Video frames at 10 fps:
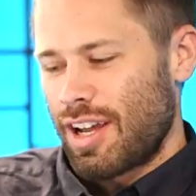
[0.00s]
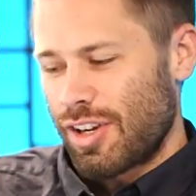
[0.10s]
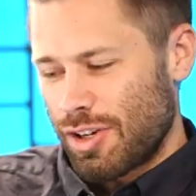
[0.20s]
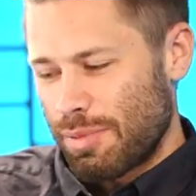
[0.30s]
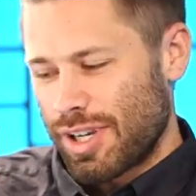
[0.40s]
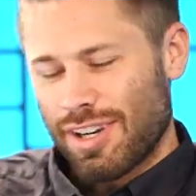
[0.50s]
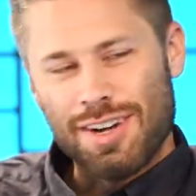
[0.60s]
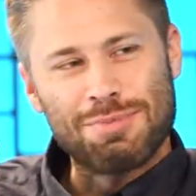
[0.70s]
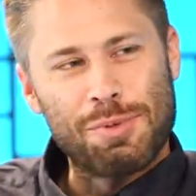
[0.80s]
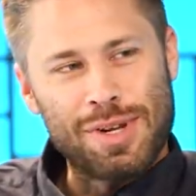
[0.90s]
I know you're big
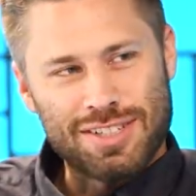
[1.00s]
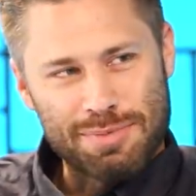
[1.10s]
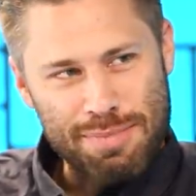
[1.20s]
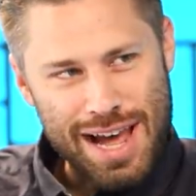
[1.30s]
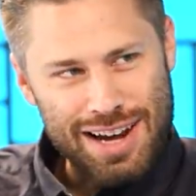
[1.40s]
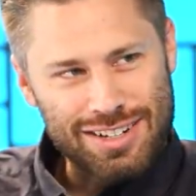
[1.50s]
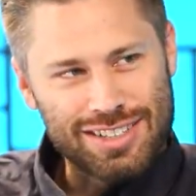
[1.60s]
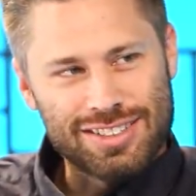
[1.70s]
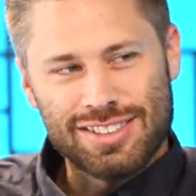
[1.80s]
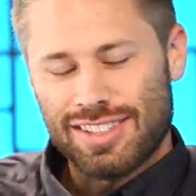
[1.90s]
on momentum
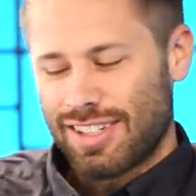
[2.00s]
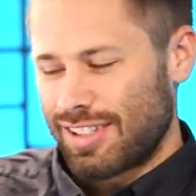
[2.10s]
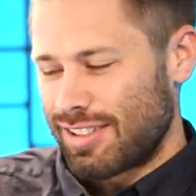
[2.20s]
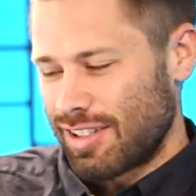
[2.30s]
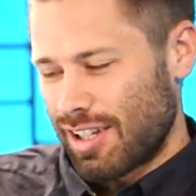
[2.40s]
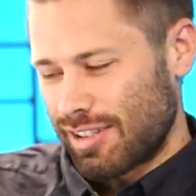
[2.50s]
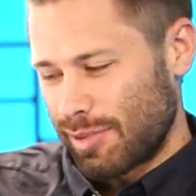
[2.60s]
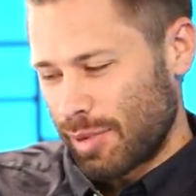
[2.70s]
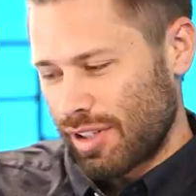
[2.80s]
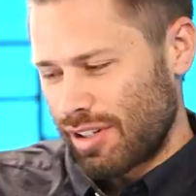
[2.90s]
matters. I see a lot of
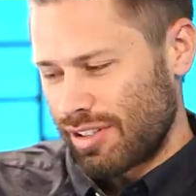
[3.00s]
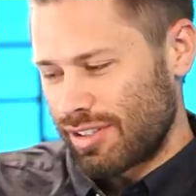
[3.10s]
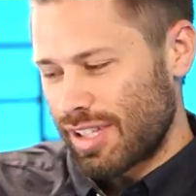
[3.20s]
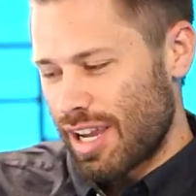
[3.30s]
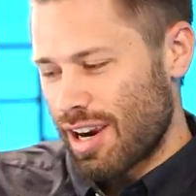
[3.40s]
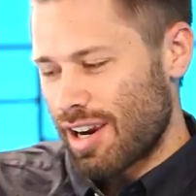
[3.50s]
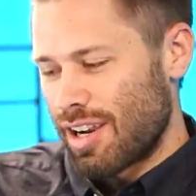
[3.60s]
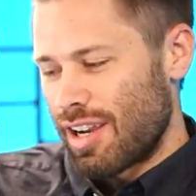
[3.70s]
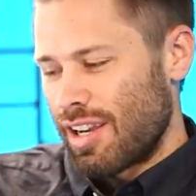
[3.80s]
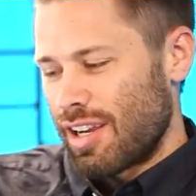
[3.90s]
similarities there.
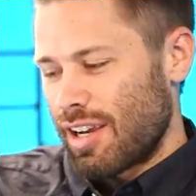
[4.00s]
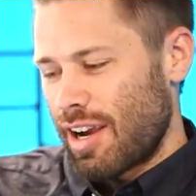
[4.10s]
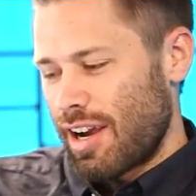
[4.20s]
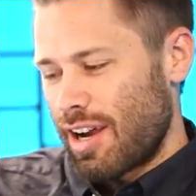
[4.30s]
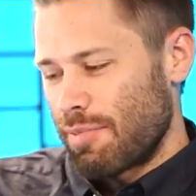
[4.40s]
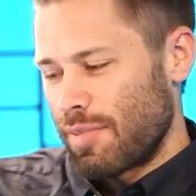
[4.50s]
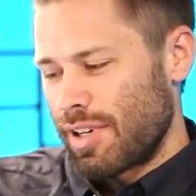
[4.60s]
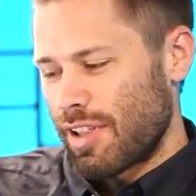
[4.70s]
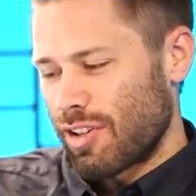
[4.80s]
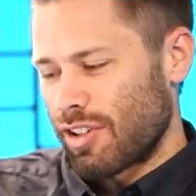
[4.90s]

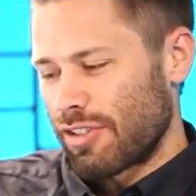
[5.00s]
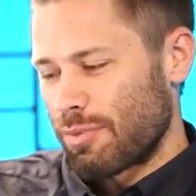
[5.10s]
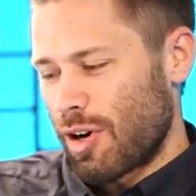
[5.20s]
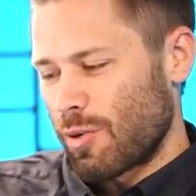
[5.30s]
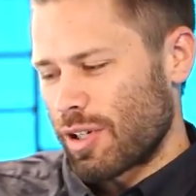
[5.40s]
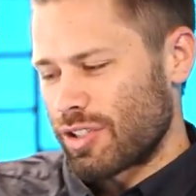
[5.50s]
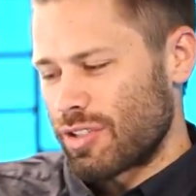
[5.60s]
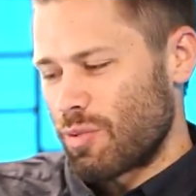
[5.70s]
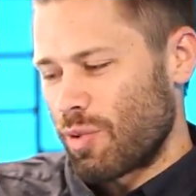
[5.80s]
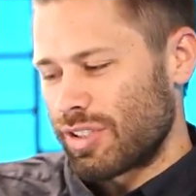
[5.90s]
Another curveball
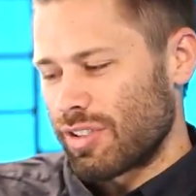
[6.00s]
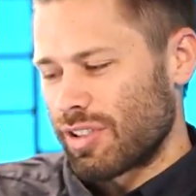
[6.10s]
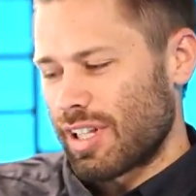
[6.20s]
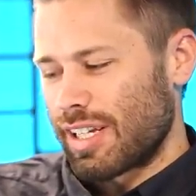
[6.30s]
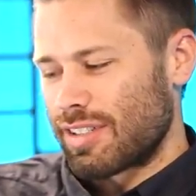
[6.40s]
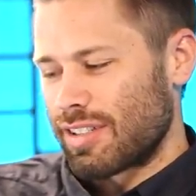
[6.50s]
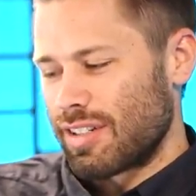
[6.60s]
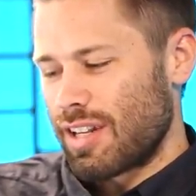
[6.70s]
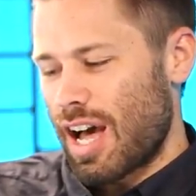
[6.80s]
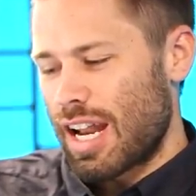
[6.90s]
question, what does it look like to
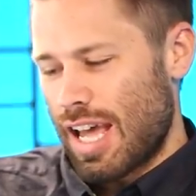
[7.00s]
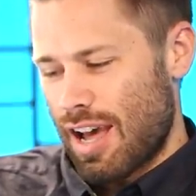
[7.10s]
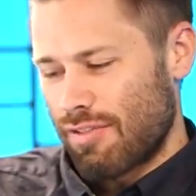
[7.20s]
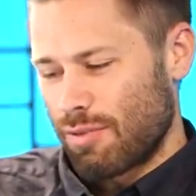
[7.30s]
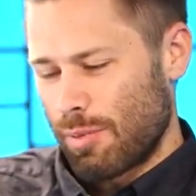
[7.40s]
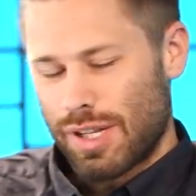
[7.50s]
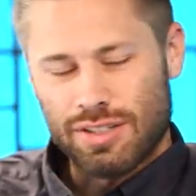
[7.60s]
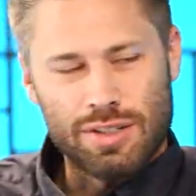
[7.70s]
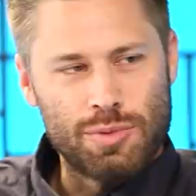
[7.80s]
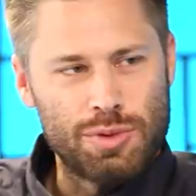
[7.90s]
not have
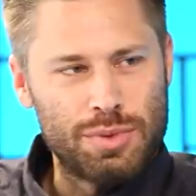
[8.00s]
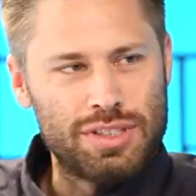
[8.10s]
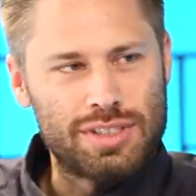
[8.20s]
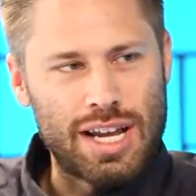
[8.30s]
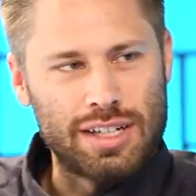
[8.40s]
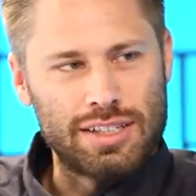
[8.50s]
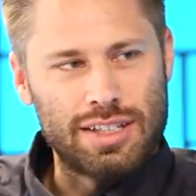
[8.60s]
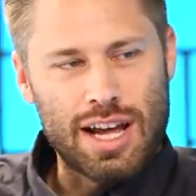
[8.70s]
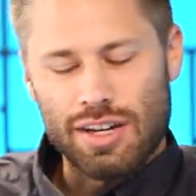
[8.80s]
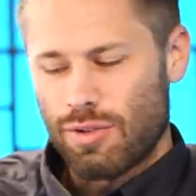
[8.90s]
momentum or to be stagnant?
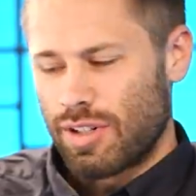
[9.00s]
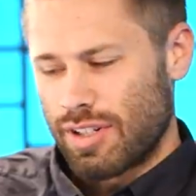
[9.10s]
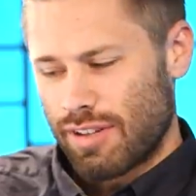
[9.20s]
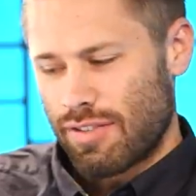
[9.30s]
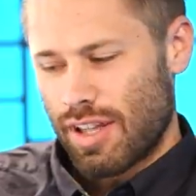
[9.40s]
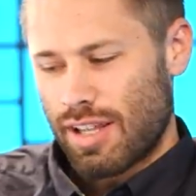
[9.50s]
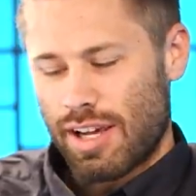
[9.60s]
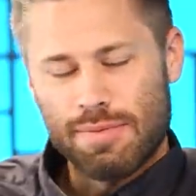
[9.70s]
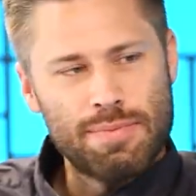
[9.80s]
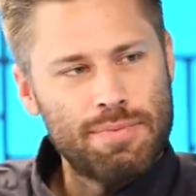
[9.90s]
How do you identify that?